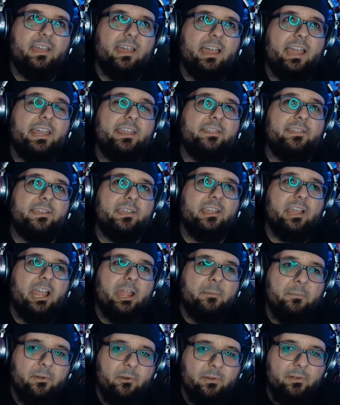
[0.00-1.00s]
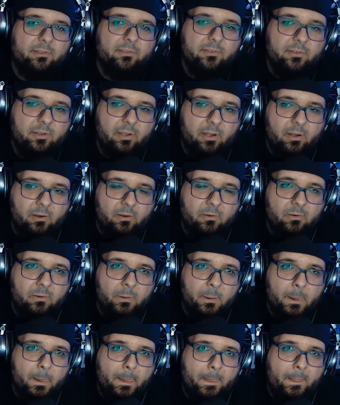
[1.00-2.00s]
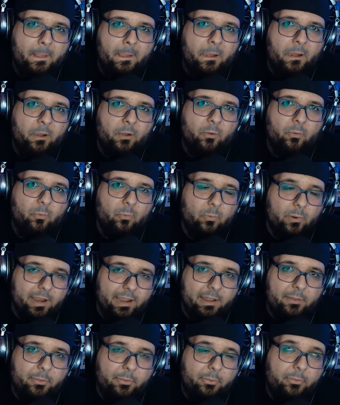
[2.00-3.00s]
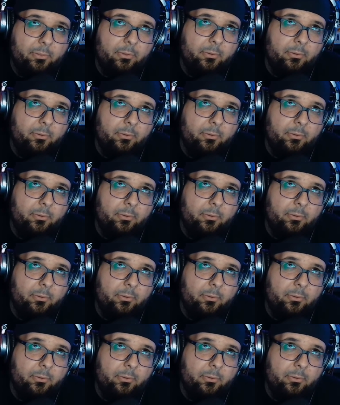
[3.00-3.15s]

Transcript: I think I'm going to go with.